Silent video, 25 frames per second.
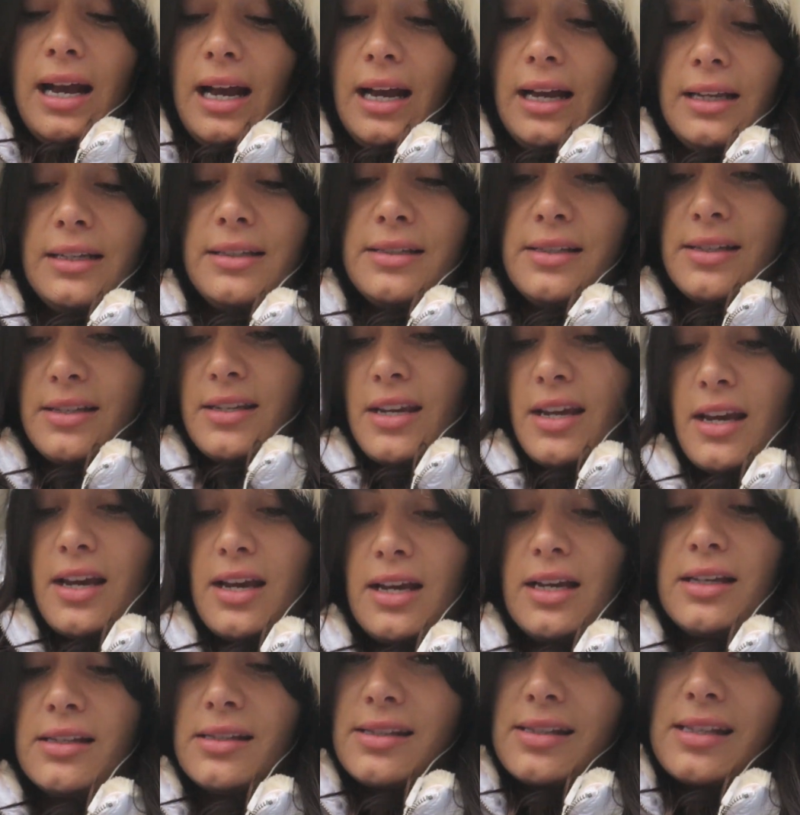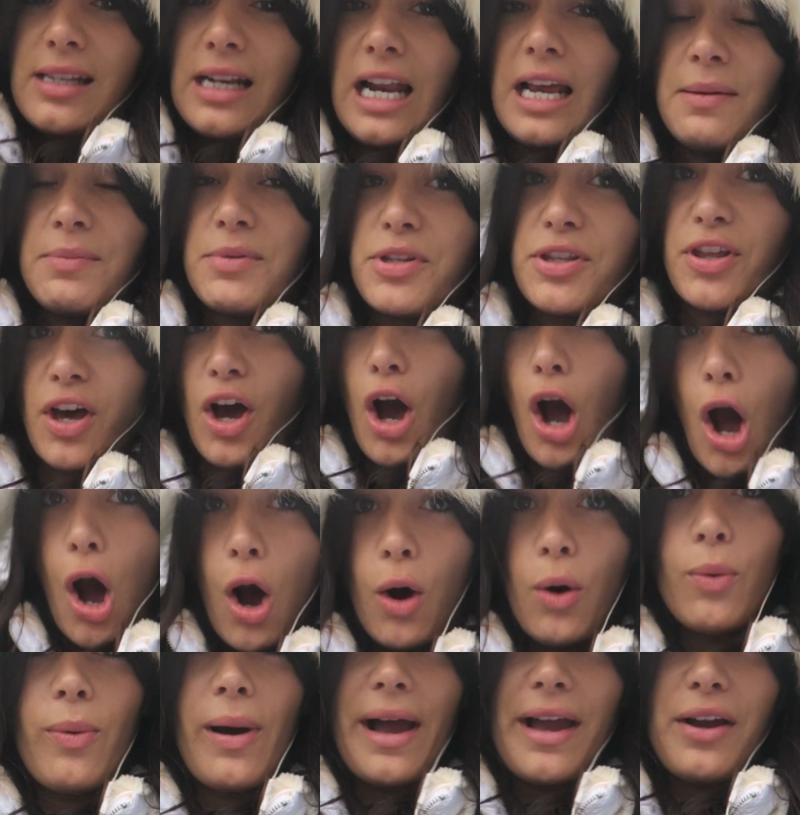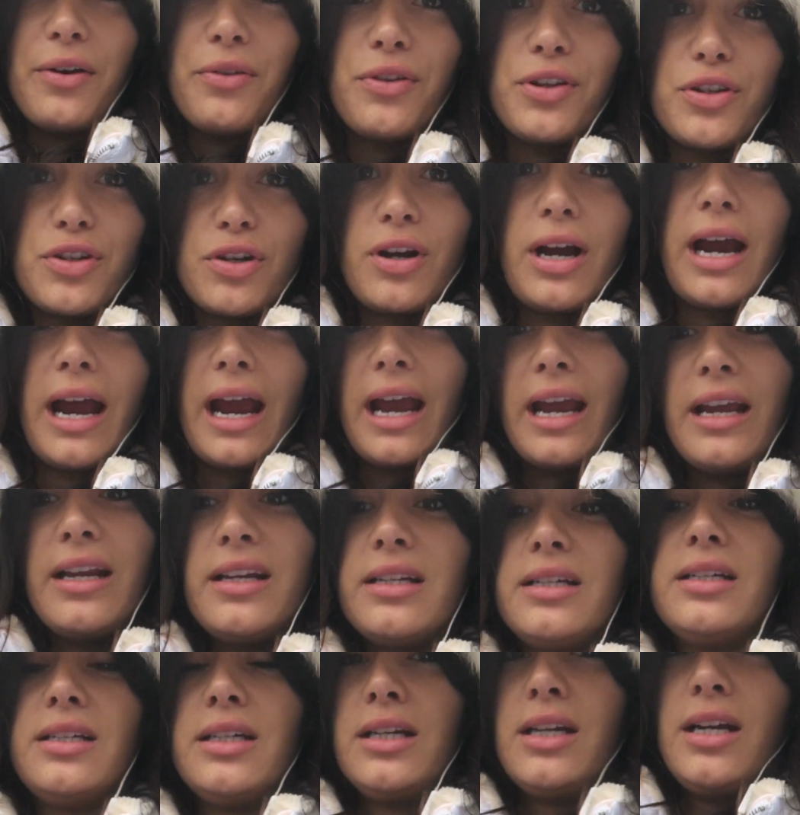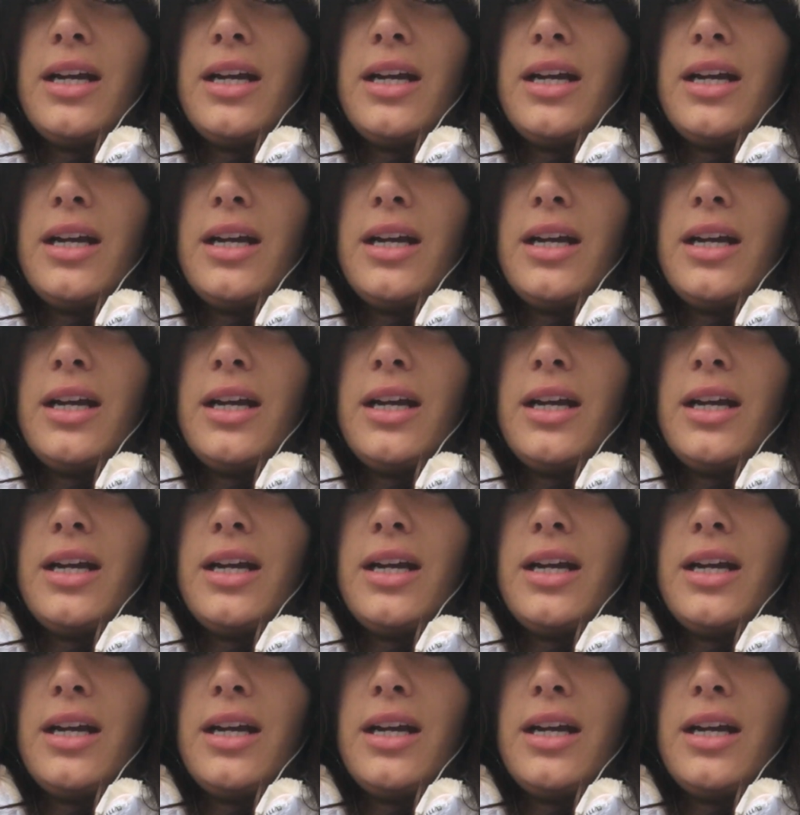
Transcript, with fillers: and uh, slept the whole way on the train.